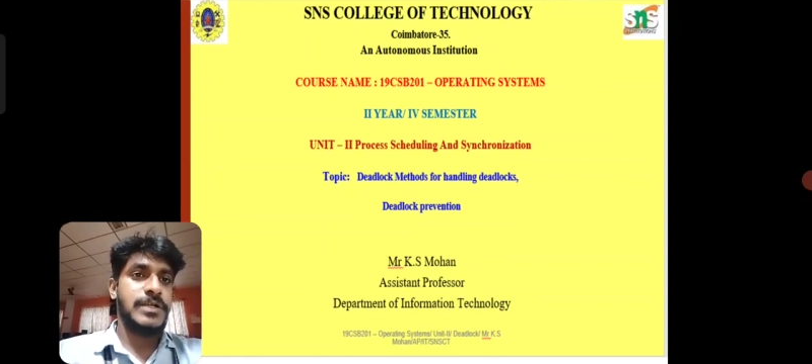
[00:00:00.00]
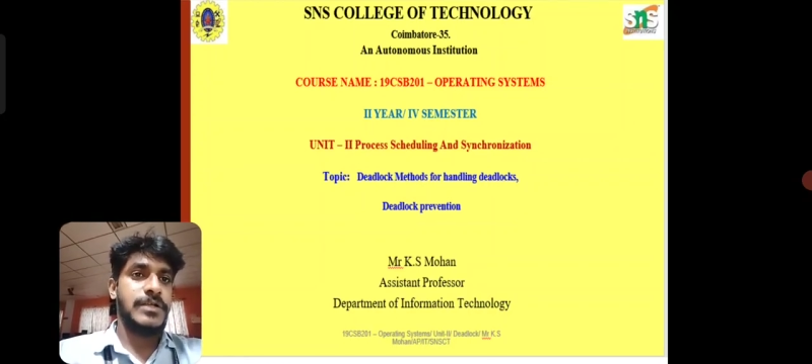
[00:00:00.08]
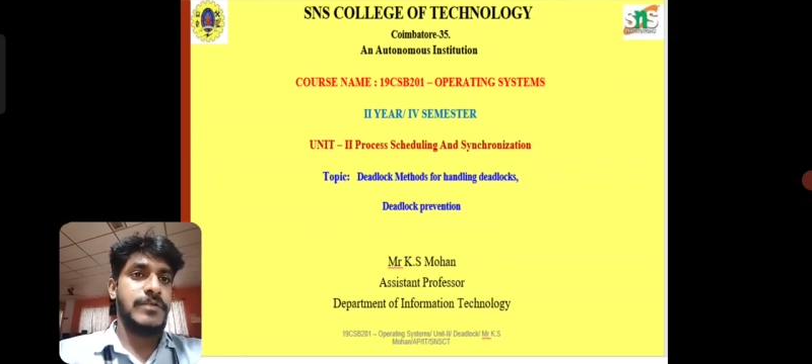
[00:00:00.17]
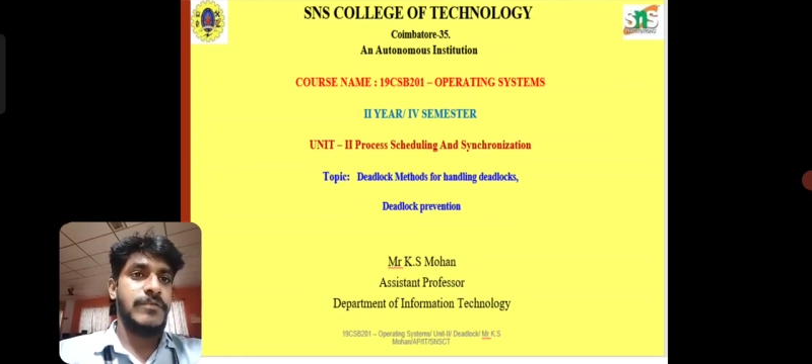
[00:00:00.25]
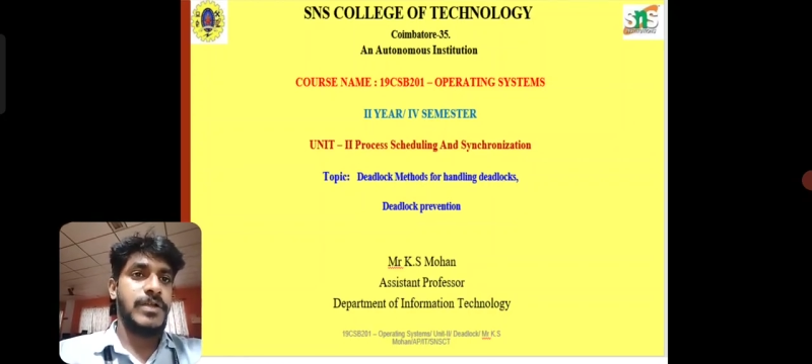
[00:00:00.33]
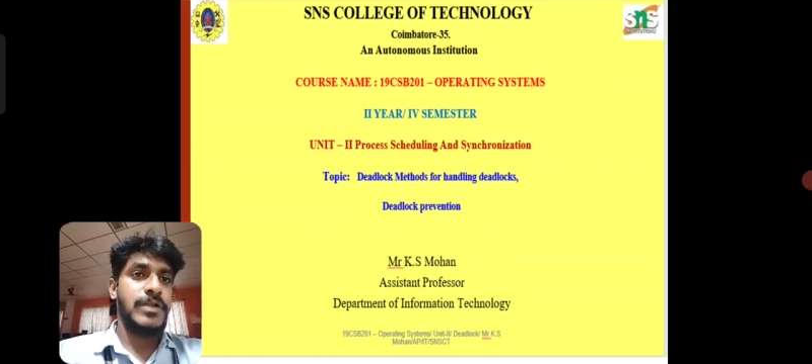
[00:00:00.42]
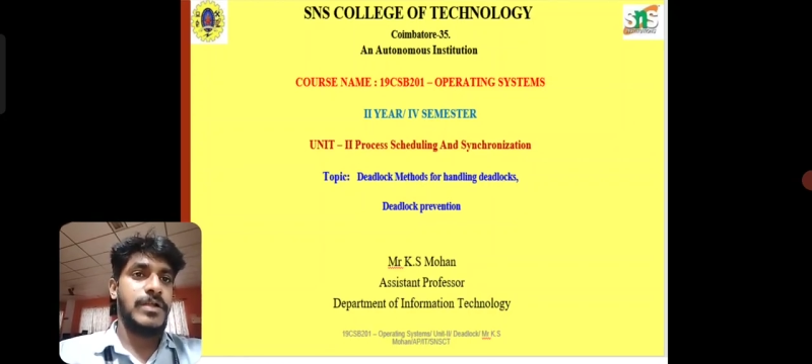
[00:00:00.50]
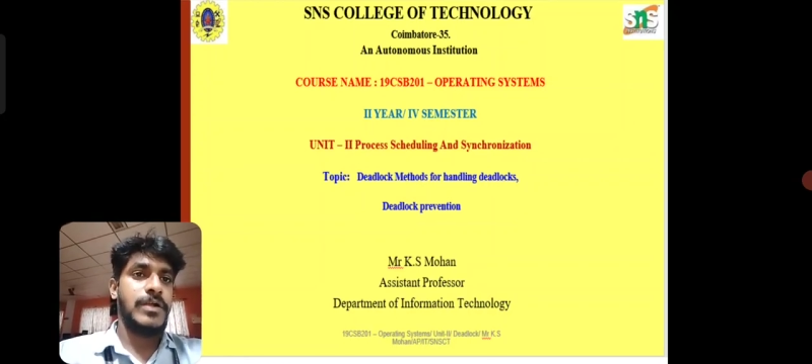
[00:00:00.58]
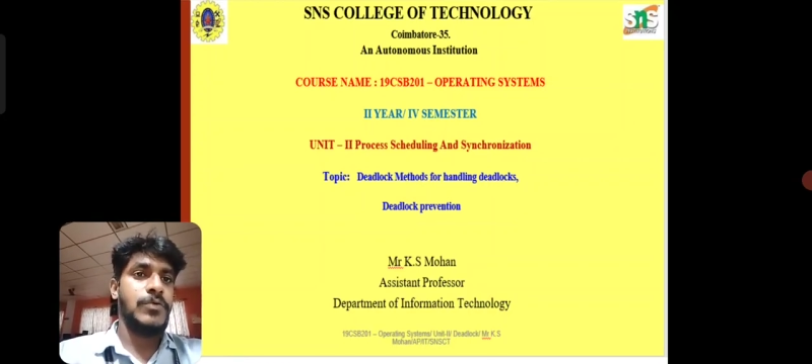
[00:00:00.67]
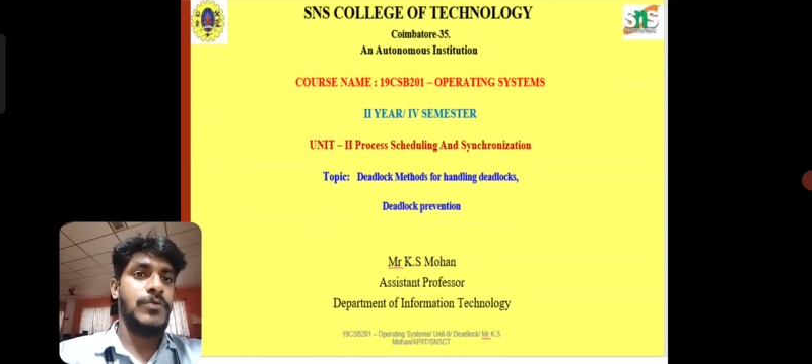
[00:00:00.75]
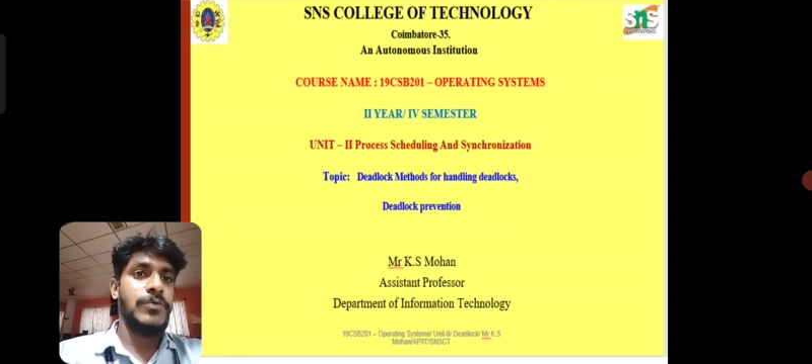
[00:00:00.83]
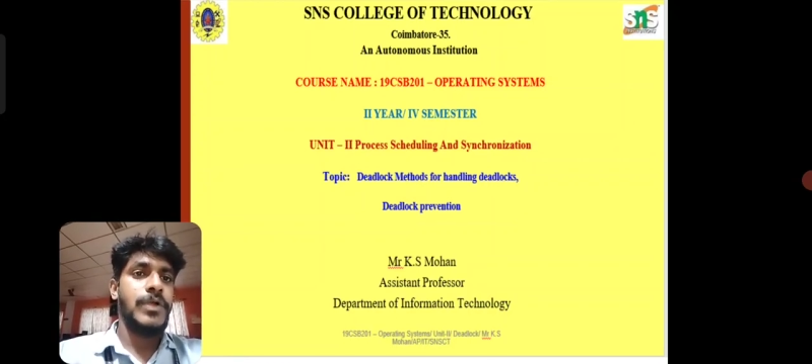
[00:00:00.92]
and
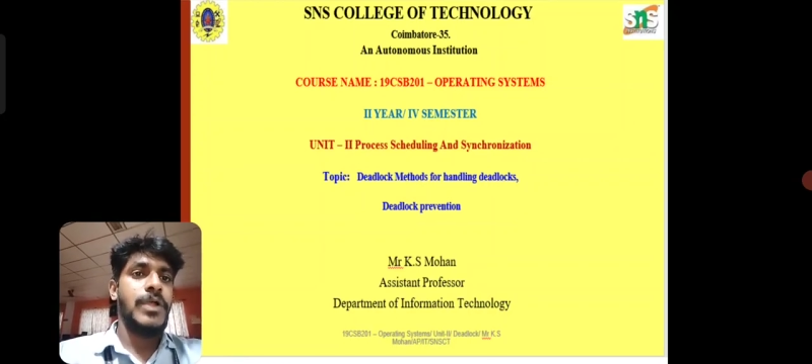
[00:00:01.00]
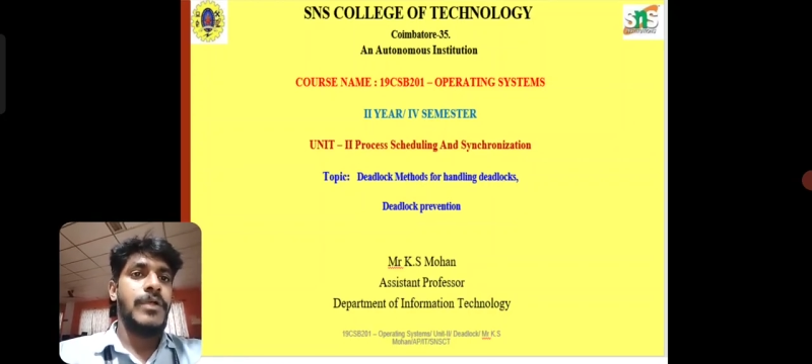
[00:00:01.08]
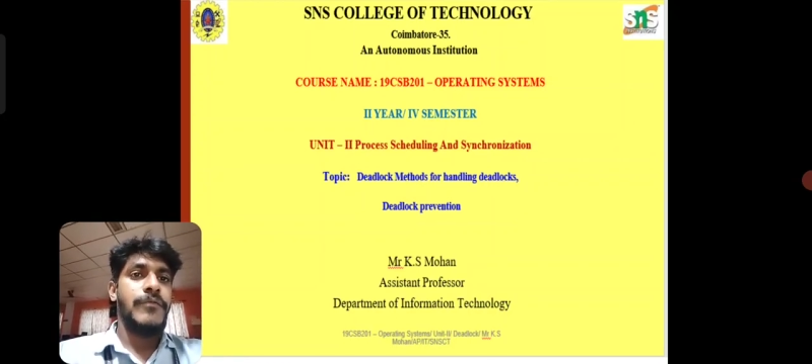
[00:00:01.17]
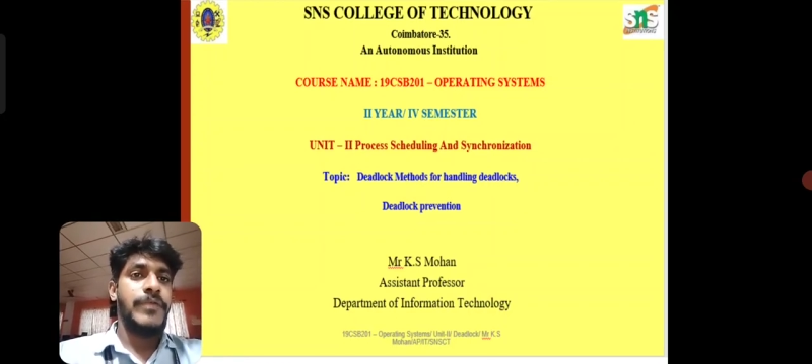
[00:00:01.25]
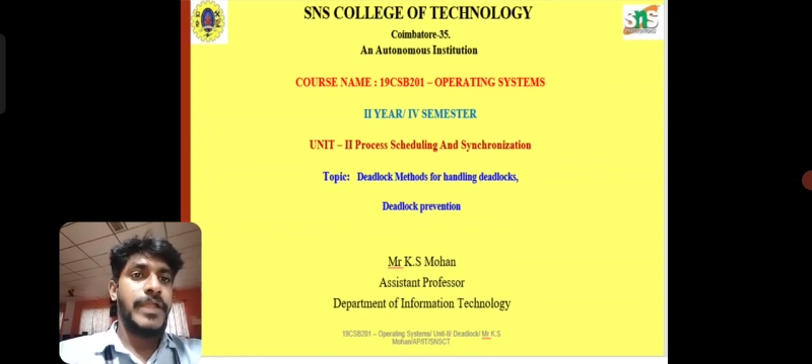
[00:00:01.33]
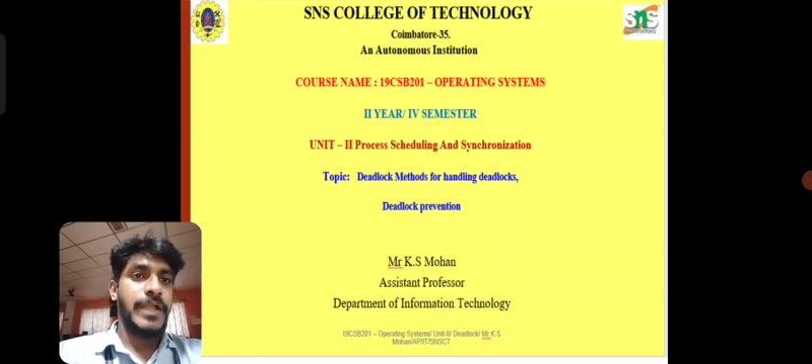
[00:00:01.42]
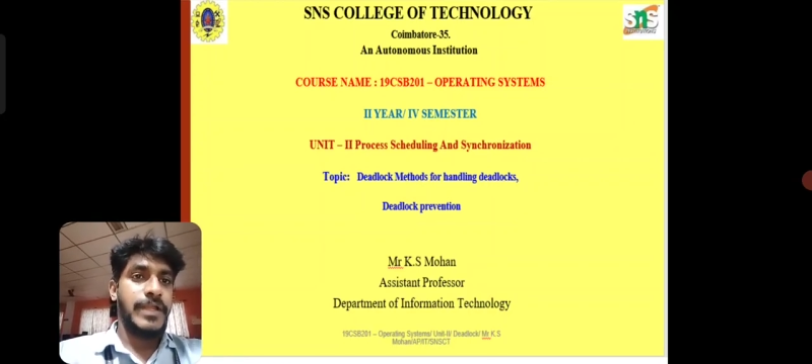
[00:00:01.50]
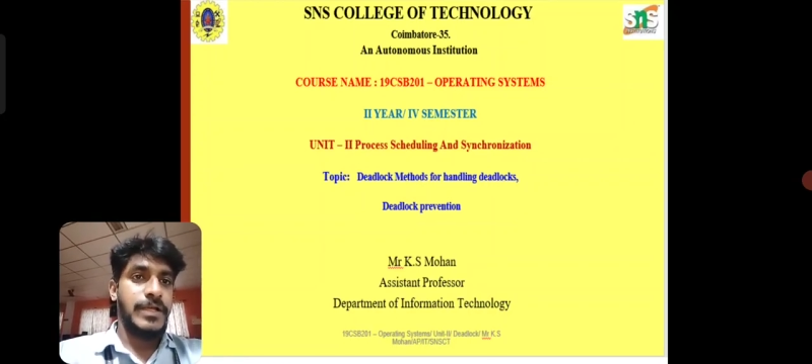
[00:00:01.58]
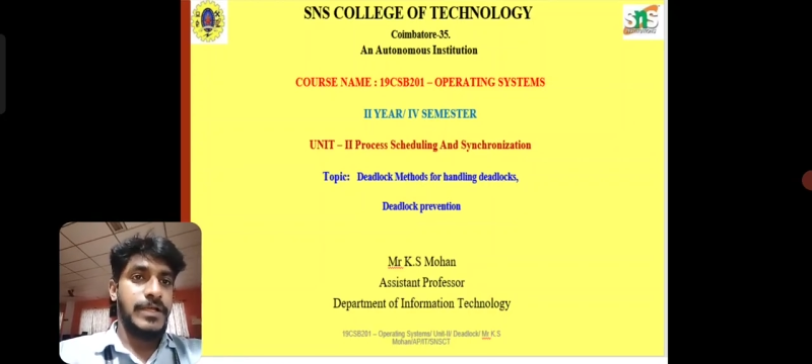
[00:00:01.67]
how we can